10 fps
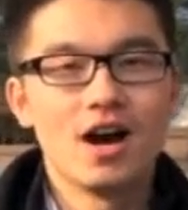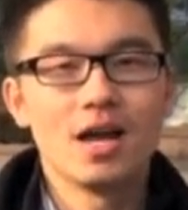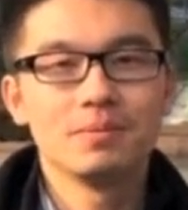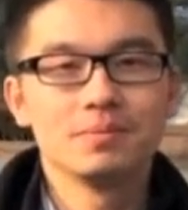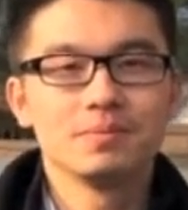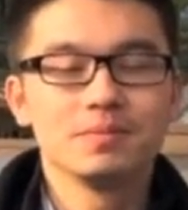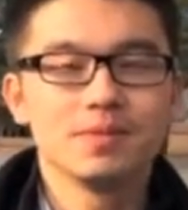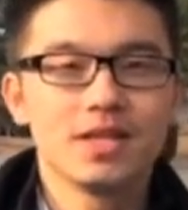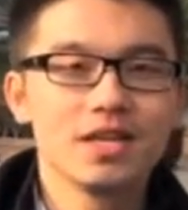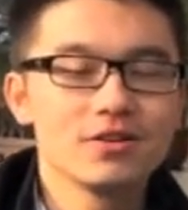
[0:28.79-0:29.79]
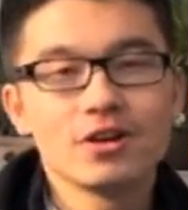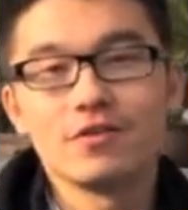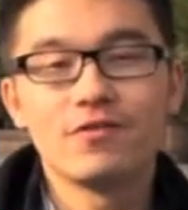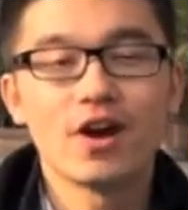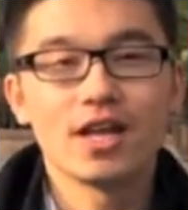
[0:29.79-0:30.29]
I am here on
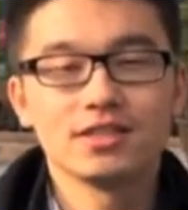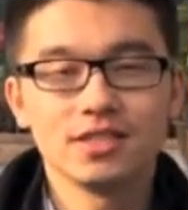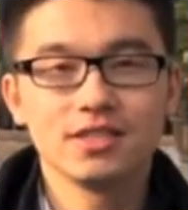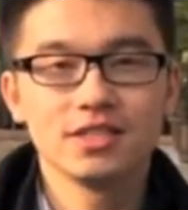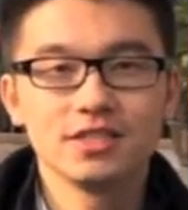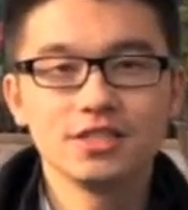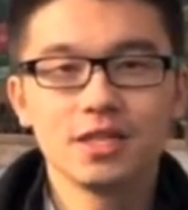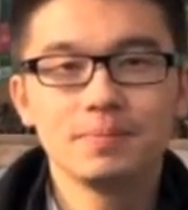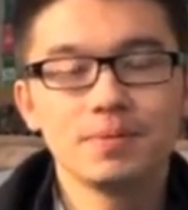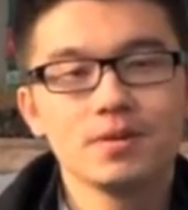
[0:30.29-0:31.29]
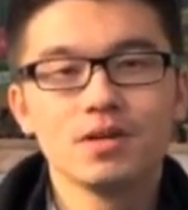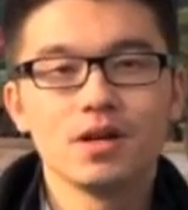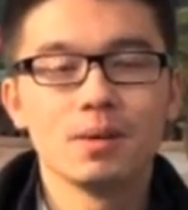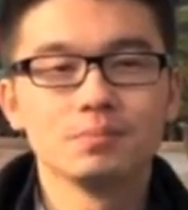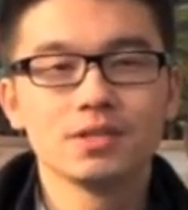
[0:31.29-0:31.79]
a finance internship.
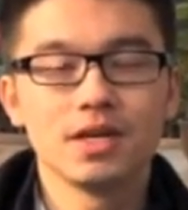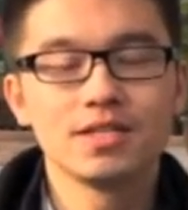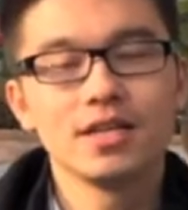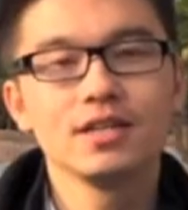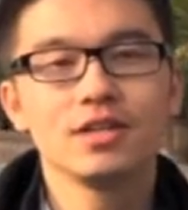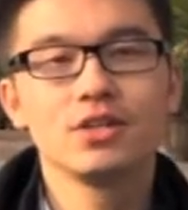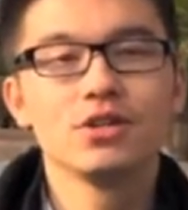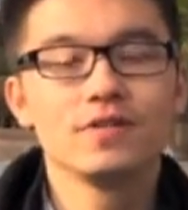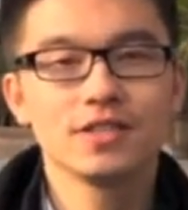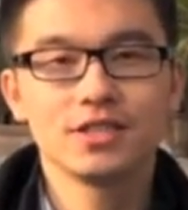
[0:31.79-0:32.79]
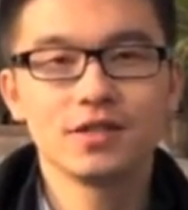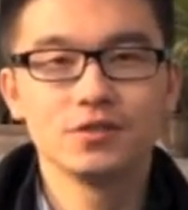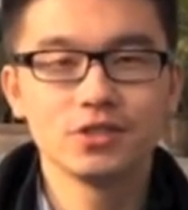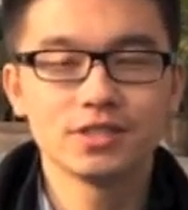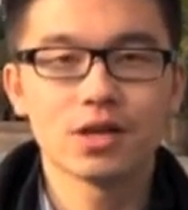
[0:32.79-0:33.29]
I'm attending the University
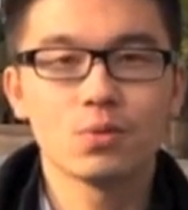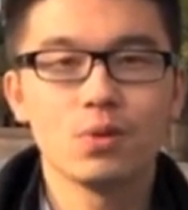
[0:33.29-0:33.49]
of New South